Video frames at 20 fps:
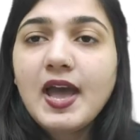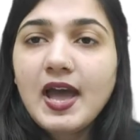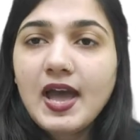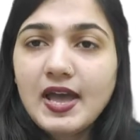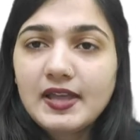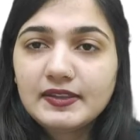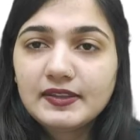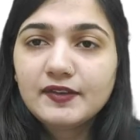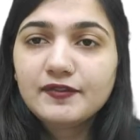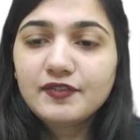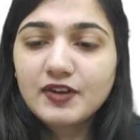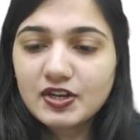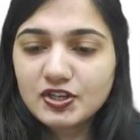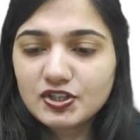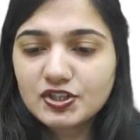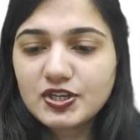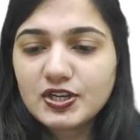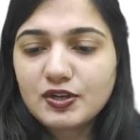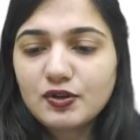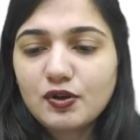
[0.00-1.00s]
and the
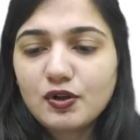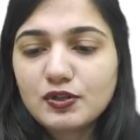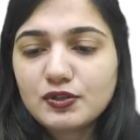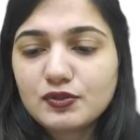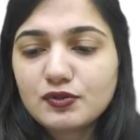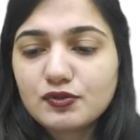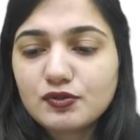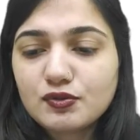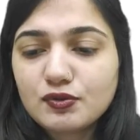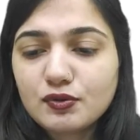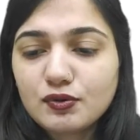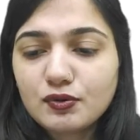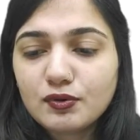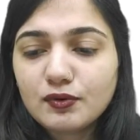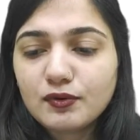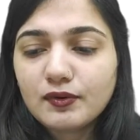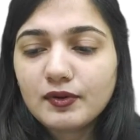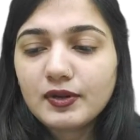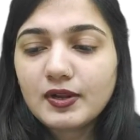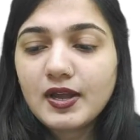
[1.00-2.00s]
functioning also
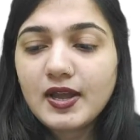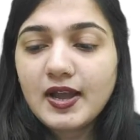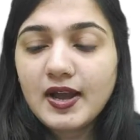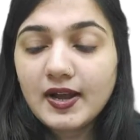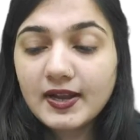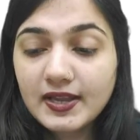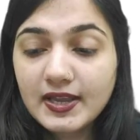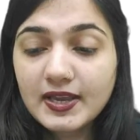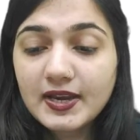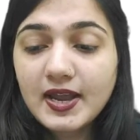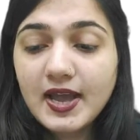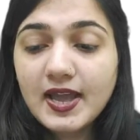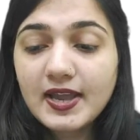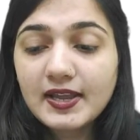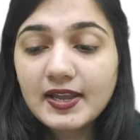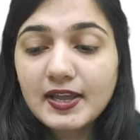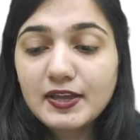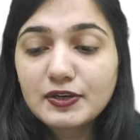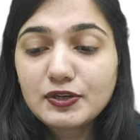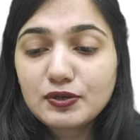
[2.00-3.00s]
so again
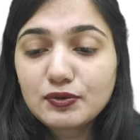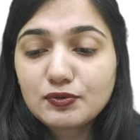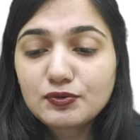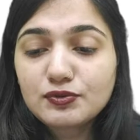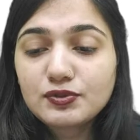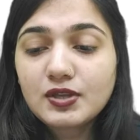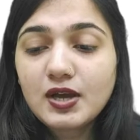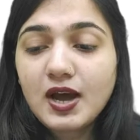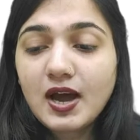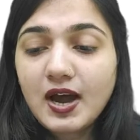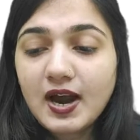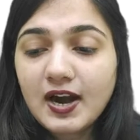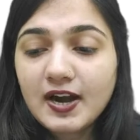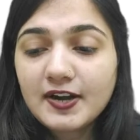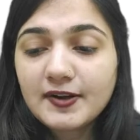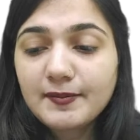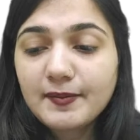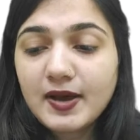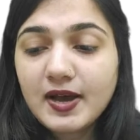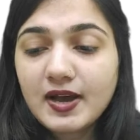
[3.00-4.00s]
I can use the
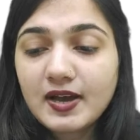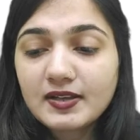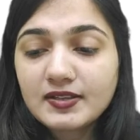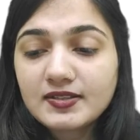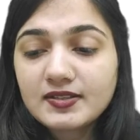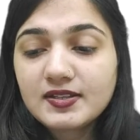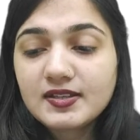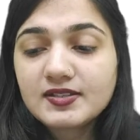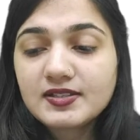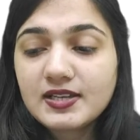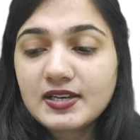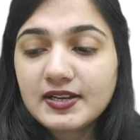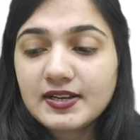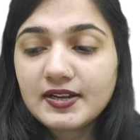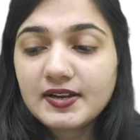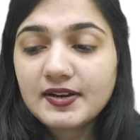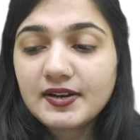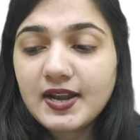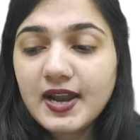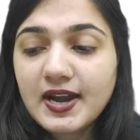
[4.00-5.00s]
hard mask the
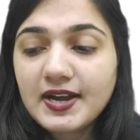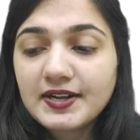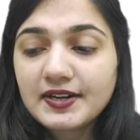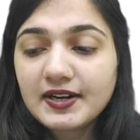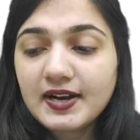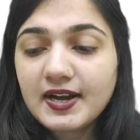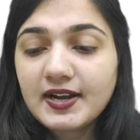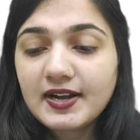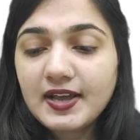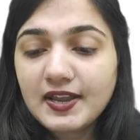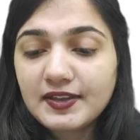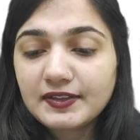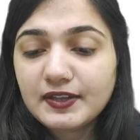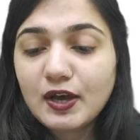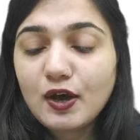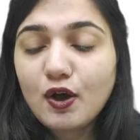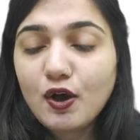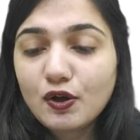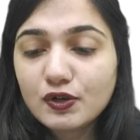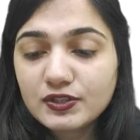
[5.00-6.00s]
silicon nitride and
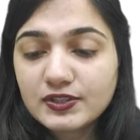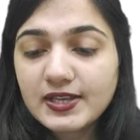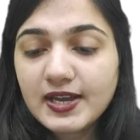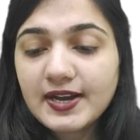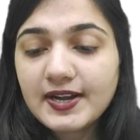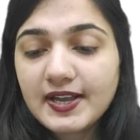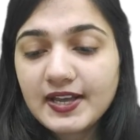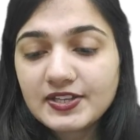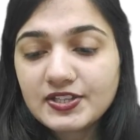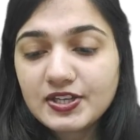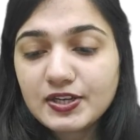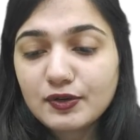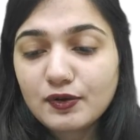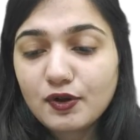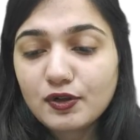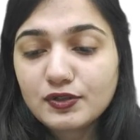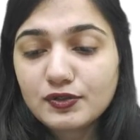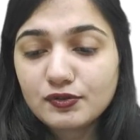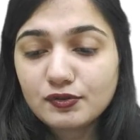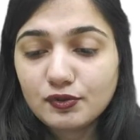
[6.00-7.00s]
the oxide etching
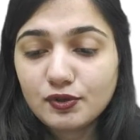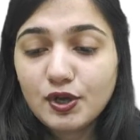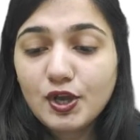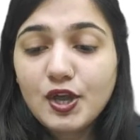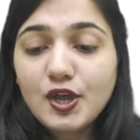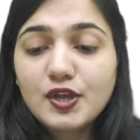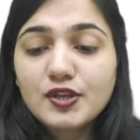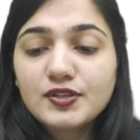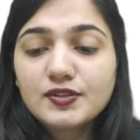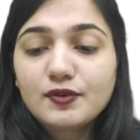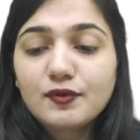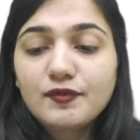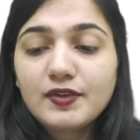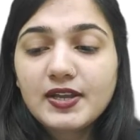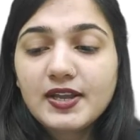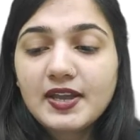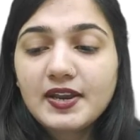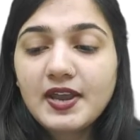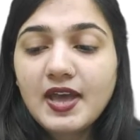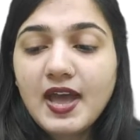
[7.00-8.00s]
also so
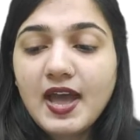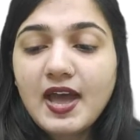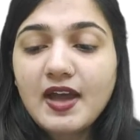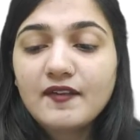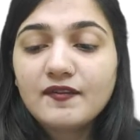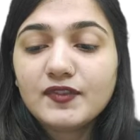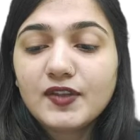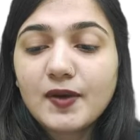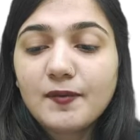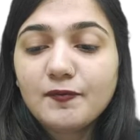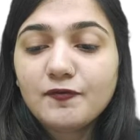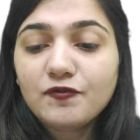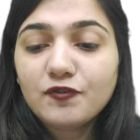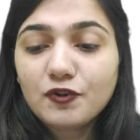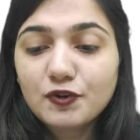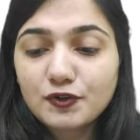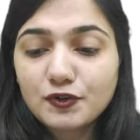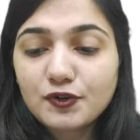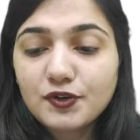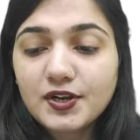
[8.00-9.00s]
we can have the
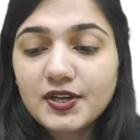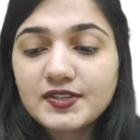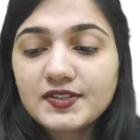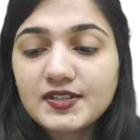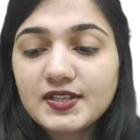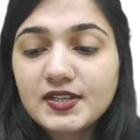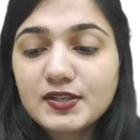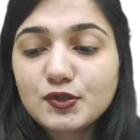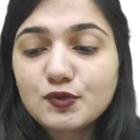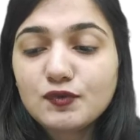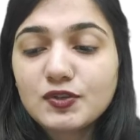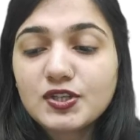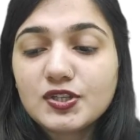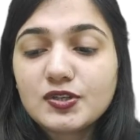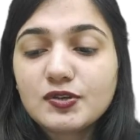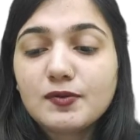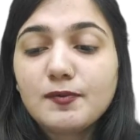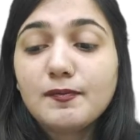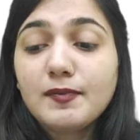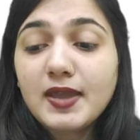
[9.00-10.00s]
photoresist
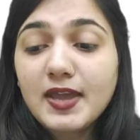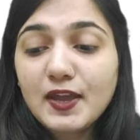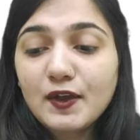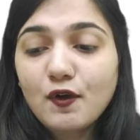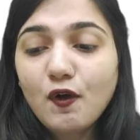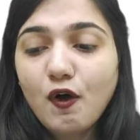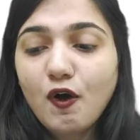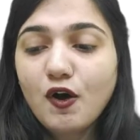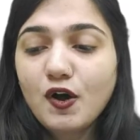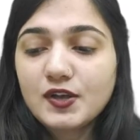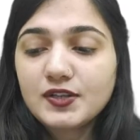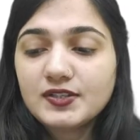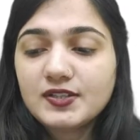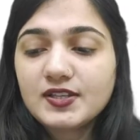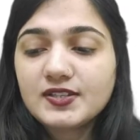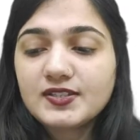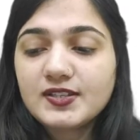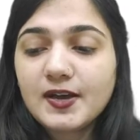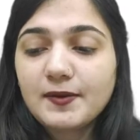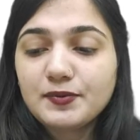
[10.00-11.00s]
which may cause
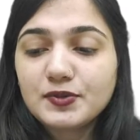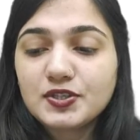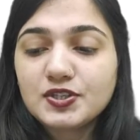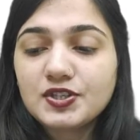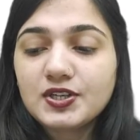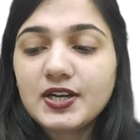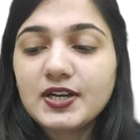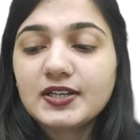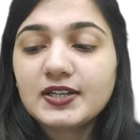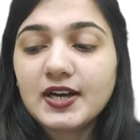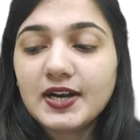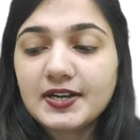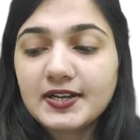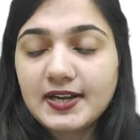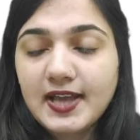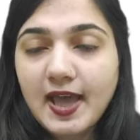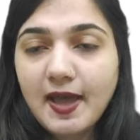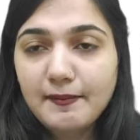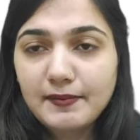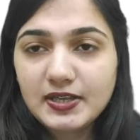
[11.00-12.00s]
the substrate
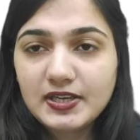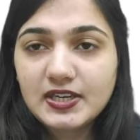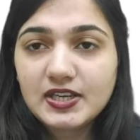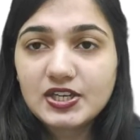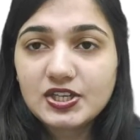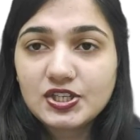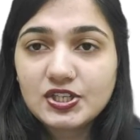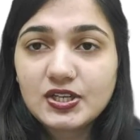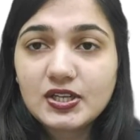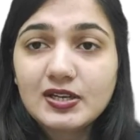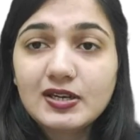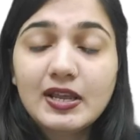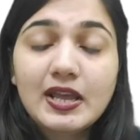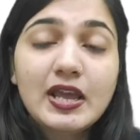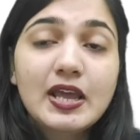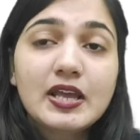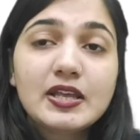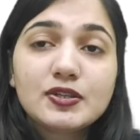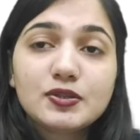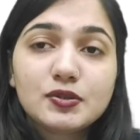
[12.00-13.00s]
contamination
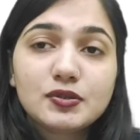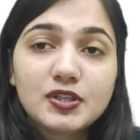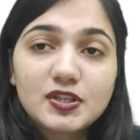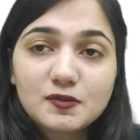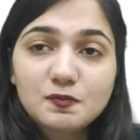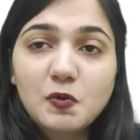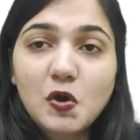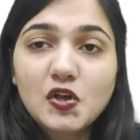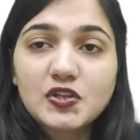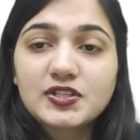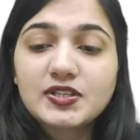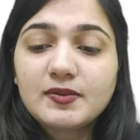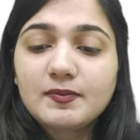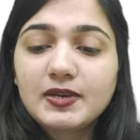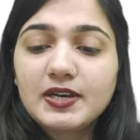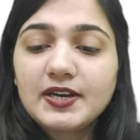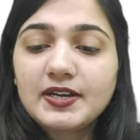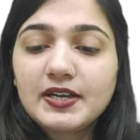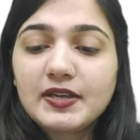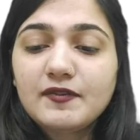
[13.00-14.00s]
so this
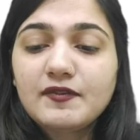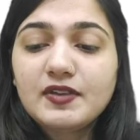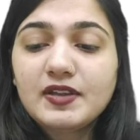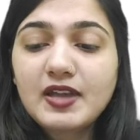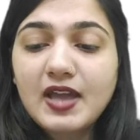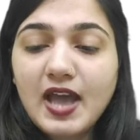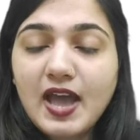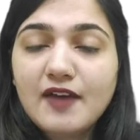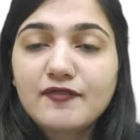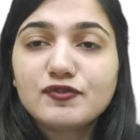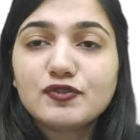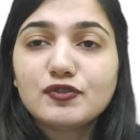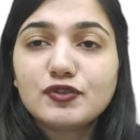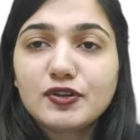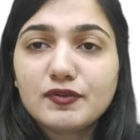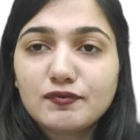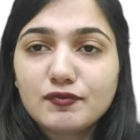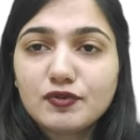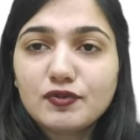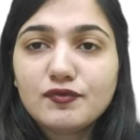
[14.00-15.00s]
possibility we have to
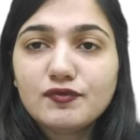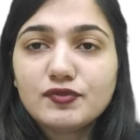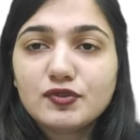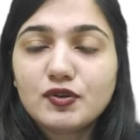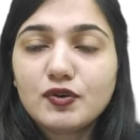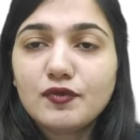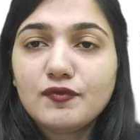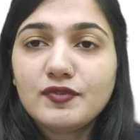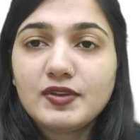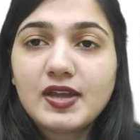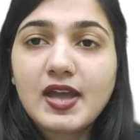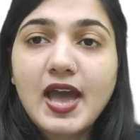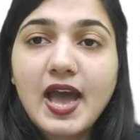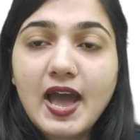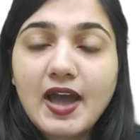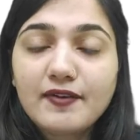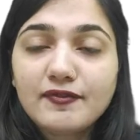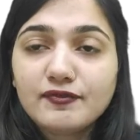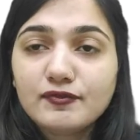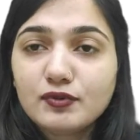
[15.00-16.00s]
remove so we
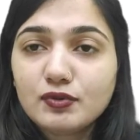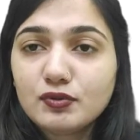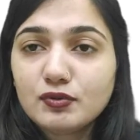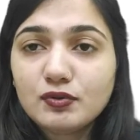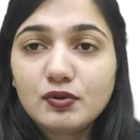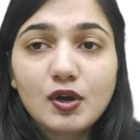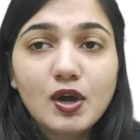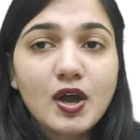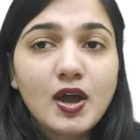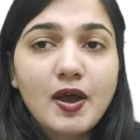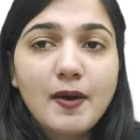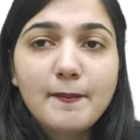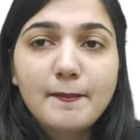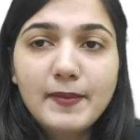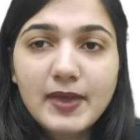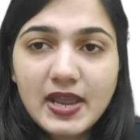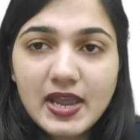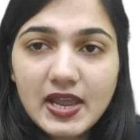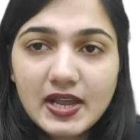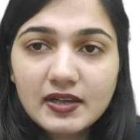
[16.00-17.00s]
have to
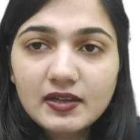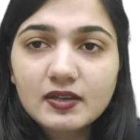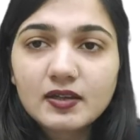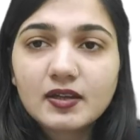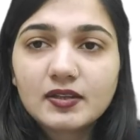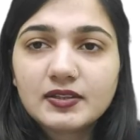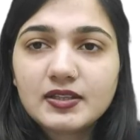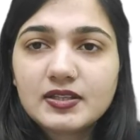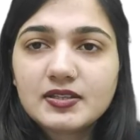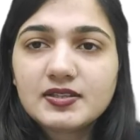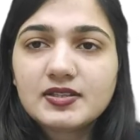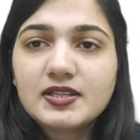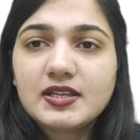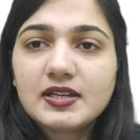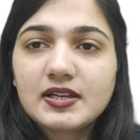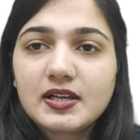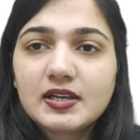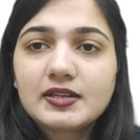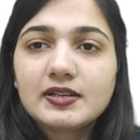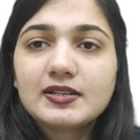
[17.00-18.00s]
make this
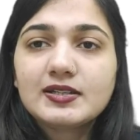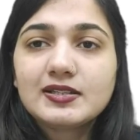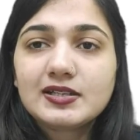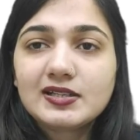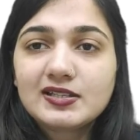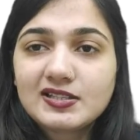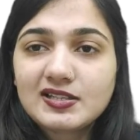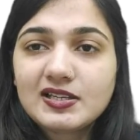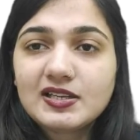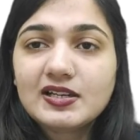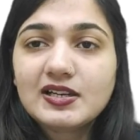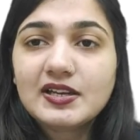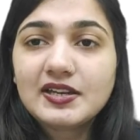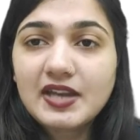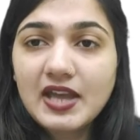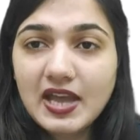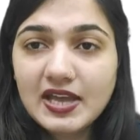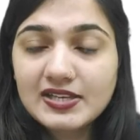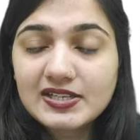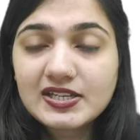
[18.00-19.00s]
single crystal
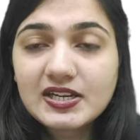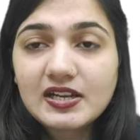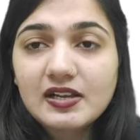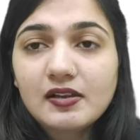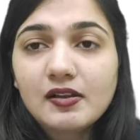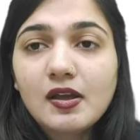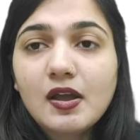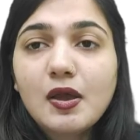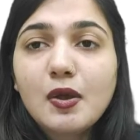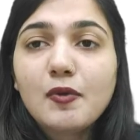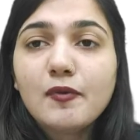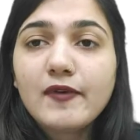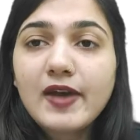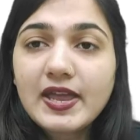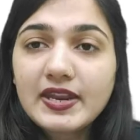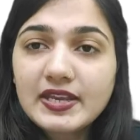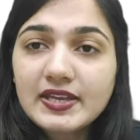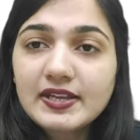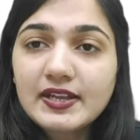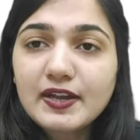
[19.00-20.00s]
silicon etching
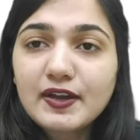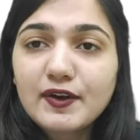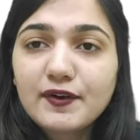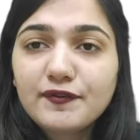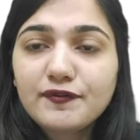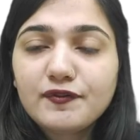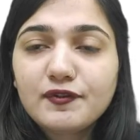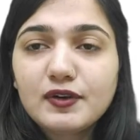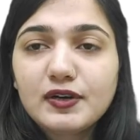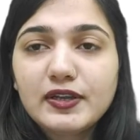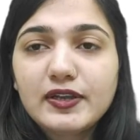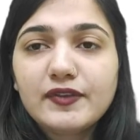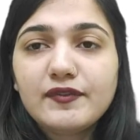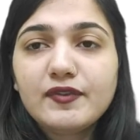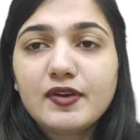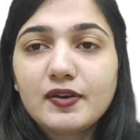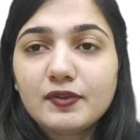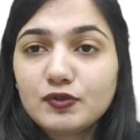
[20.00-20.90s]
very carefully